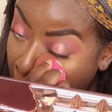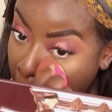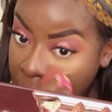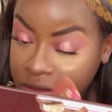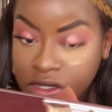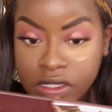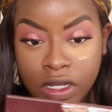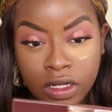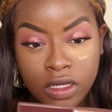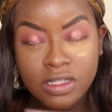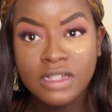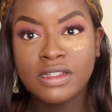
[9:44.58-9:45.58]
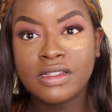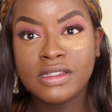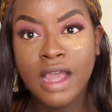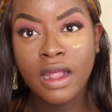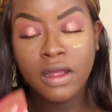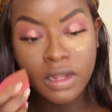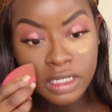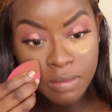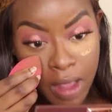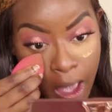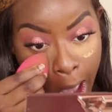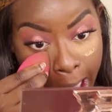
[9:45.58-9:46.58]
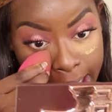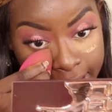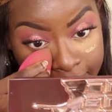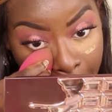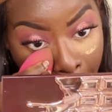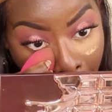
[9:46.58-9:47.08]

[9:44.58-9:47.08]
I'm just going to use that to set under my eyes.